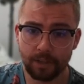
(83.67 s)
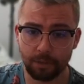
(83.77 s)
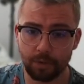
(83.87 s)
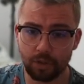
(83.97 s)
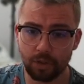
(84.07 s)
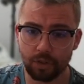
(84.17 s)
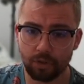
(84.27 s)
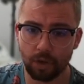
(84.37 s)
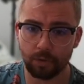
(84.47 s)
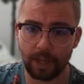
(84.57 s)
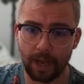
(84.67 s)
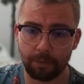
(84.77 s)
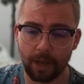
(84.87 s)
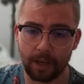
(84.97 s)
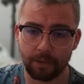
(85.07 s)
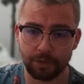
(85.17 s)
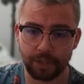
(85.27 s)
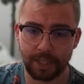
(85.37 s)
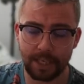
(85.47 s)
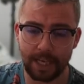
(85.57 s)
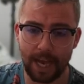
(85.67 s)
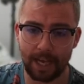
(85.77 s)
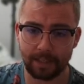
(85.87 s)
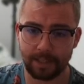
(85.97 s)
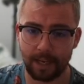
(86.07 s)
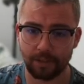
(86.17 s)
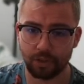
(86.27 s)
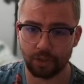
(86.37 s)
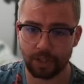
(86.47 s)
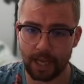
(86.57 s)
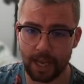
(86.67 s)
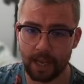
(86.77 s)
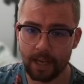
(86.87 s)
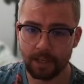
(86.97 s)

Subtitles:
So we're just going to scroll down and you'll see assets just here.